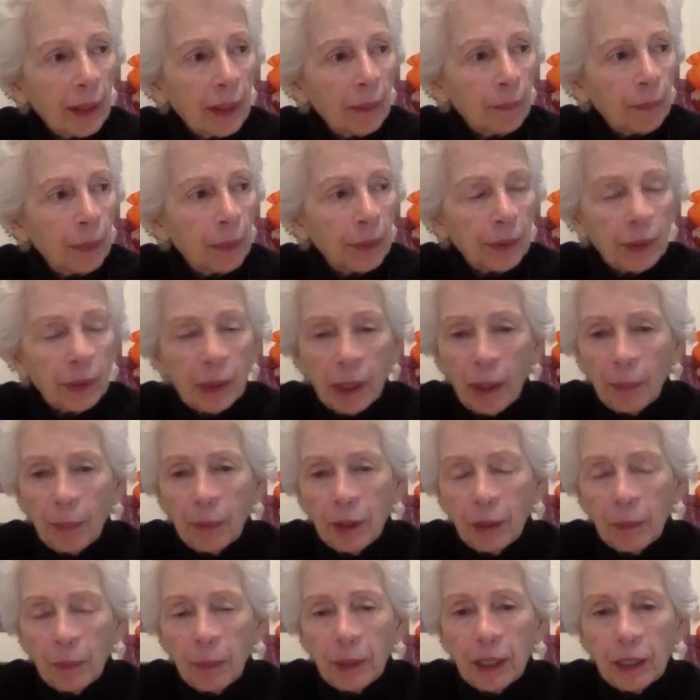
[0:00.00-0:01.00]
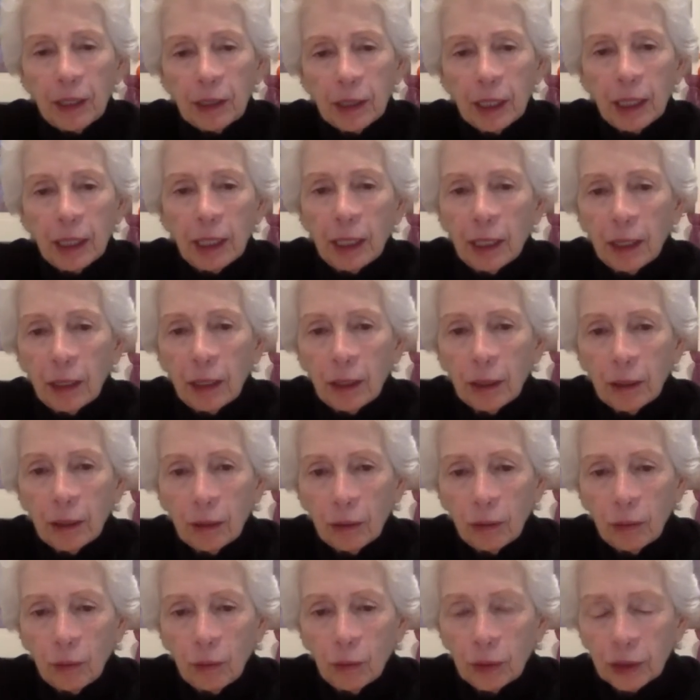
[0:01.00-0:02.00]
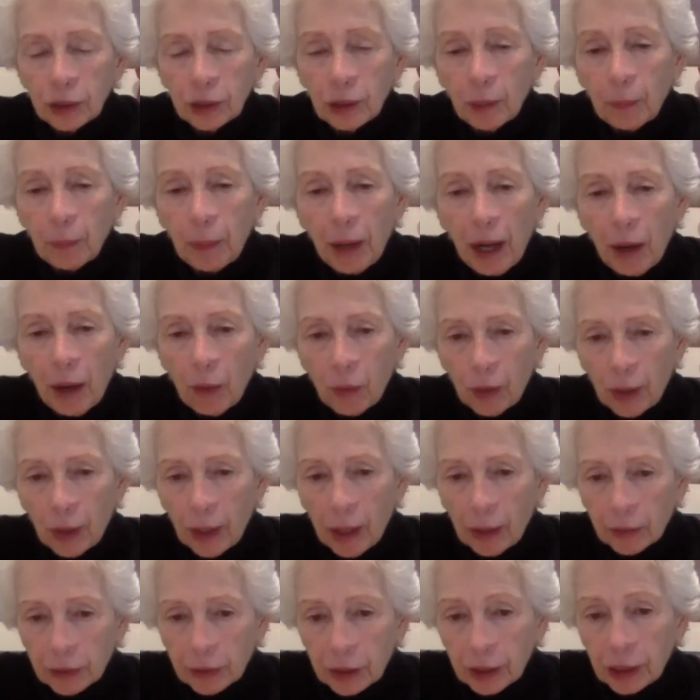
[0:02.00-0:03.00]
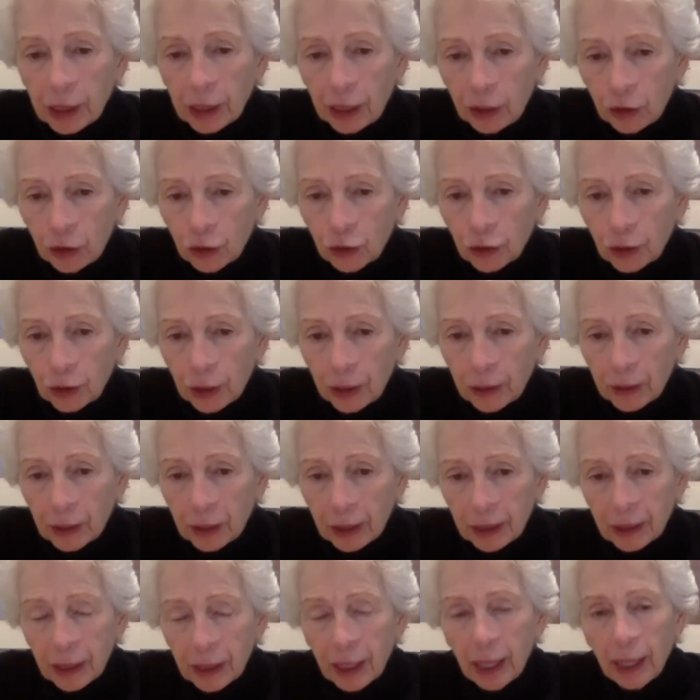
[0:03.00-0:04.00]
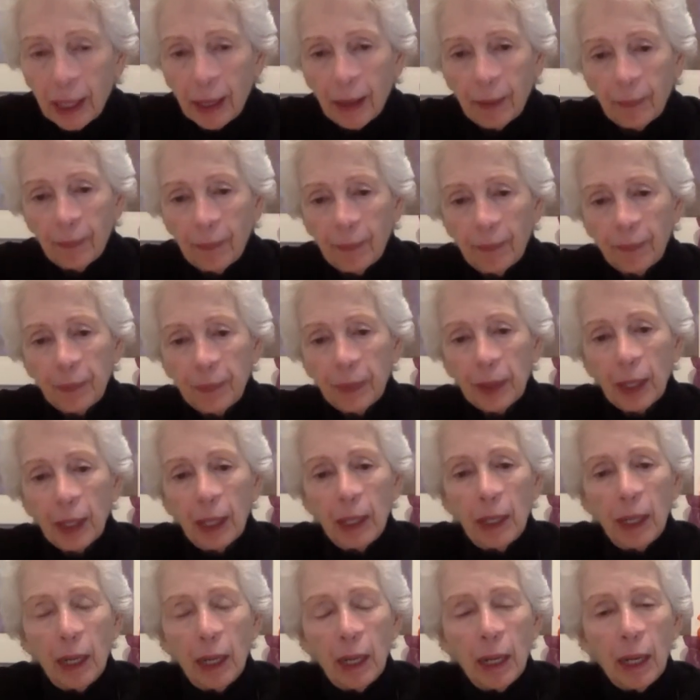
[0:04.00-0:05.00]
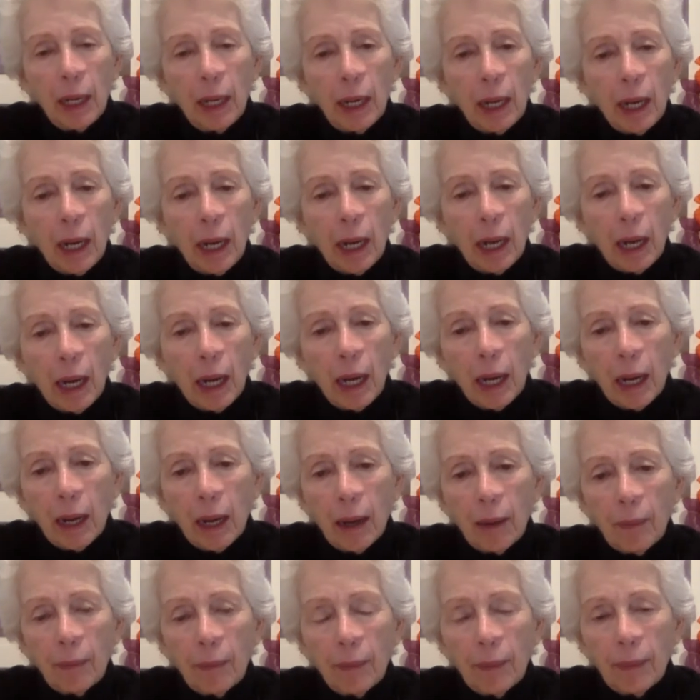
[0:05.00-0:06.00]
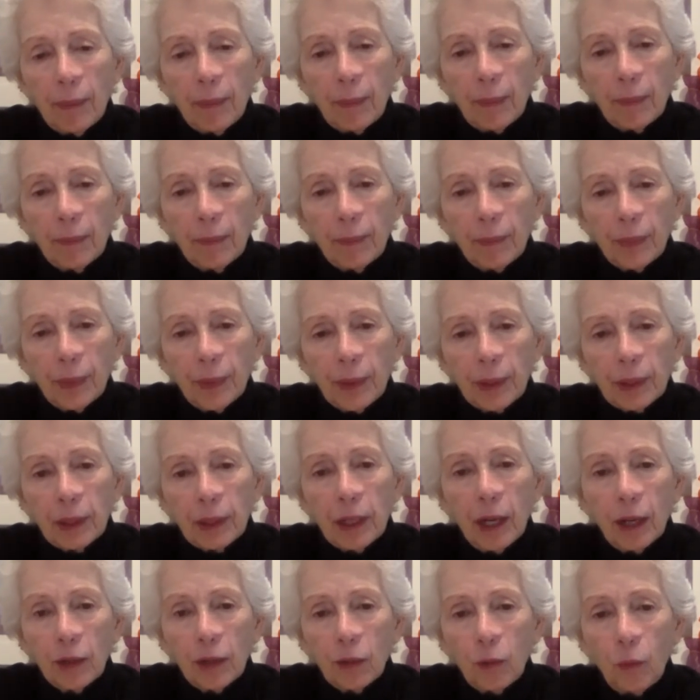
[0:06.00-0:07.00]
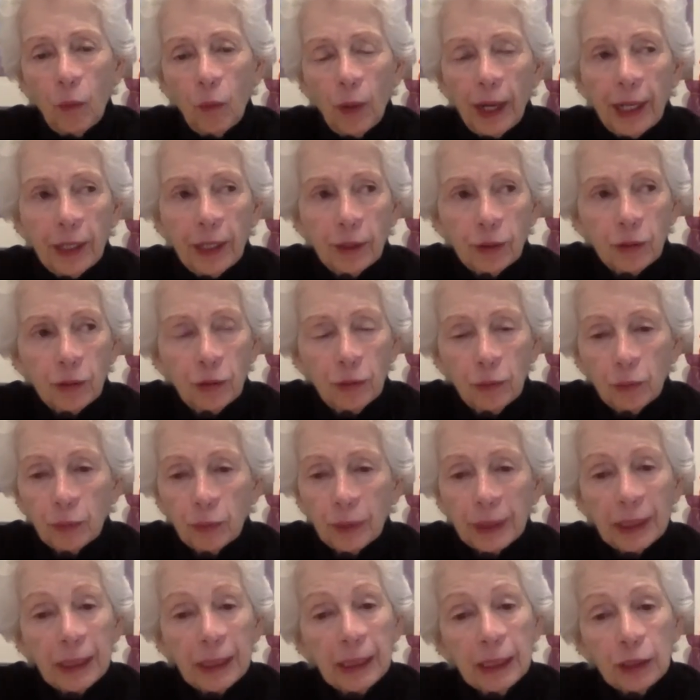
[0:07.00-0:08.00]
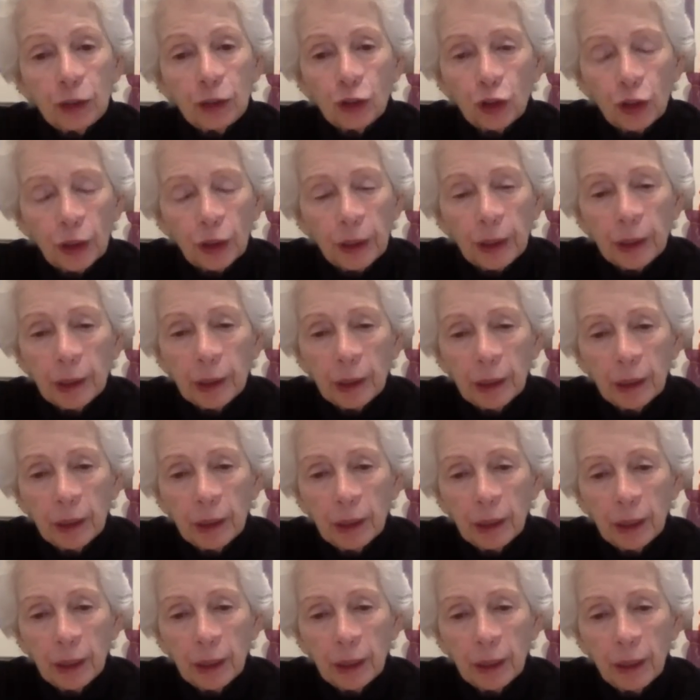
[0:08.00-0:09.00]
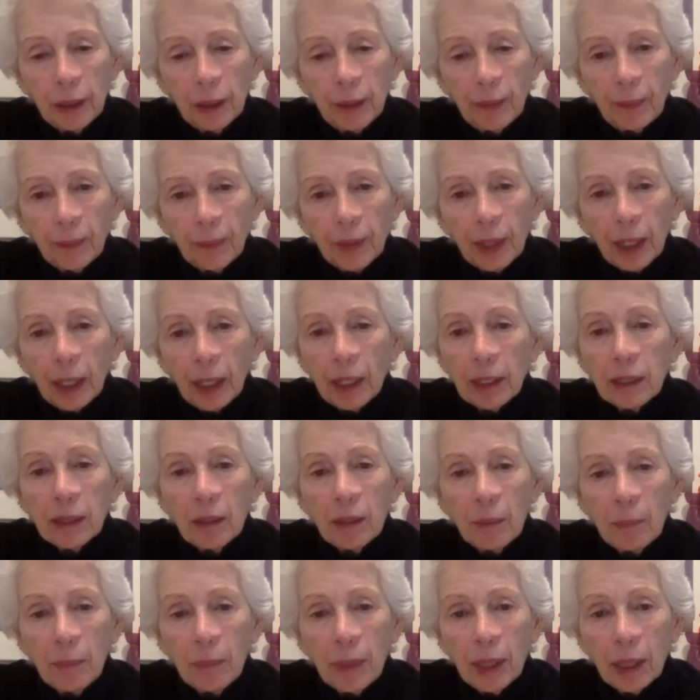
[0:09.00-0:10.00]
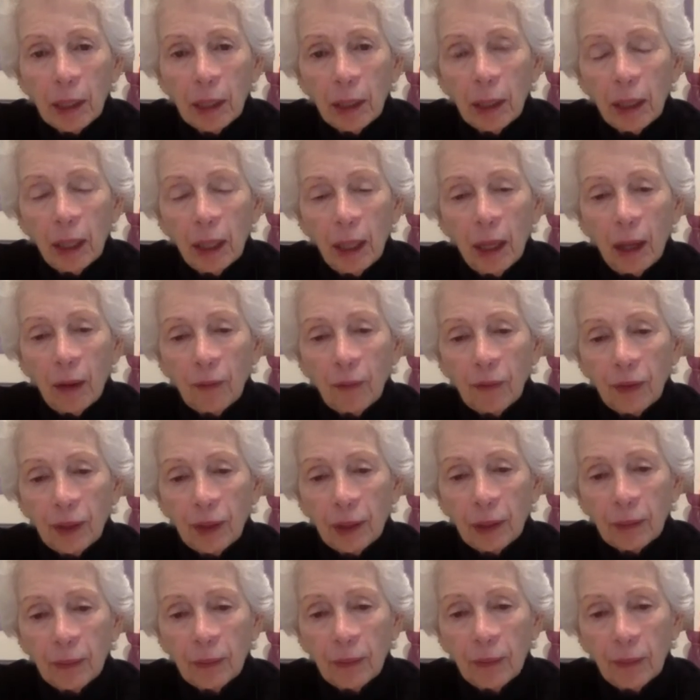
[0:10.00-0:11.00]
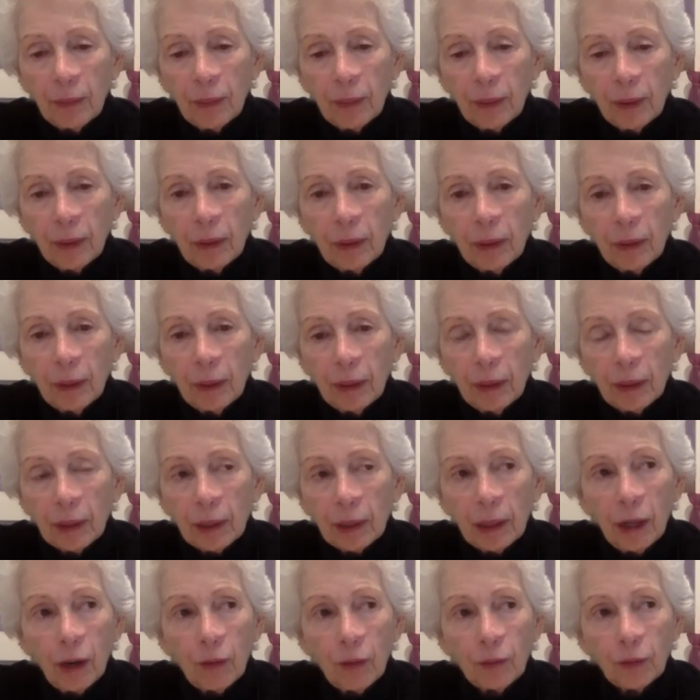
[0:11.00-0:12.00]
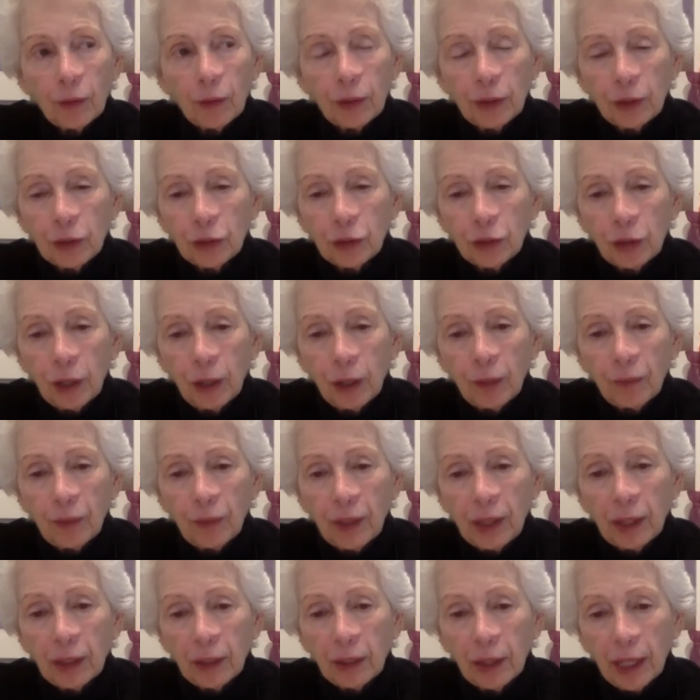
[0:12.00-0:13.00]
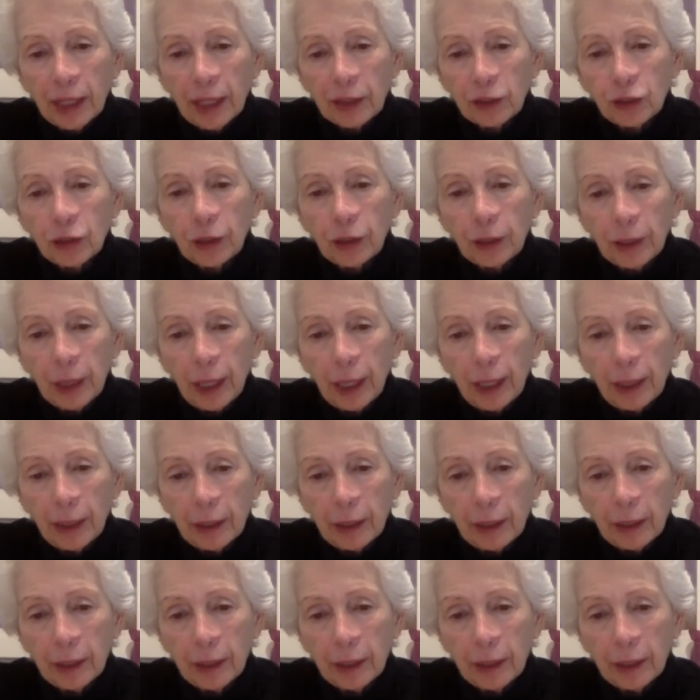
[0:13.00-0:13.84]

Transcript: WBT, who was the powerhouse station at the time, um, cut away to religion in the middle of the coverage of the election night.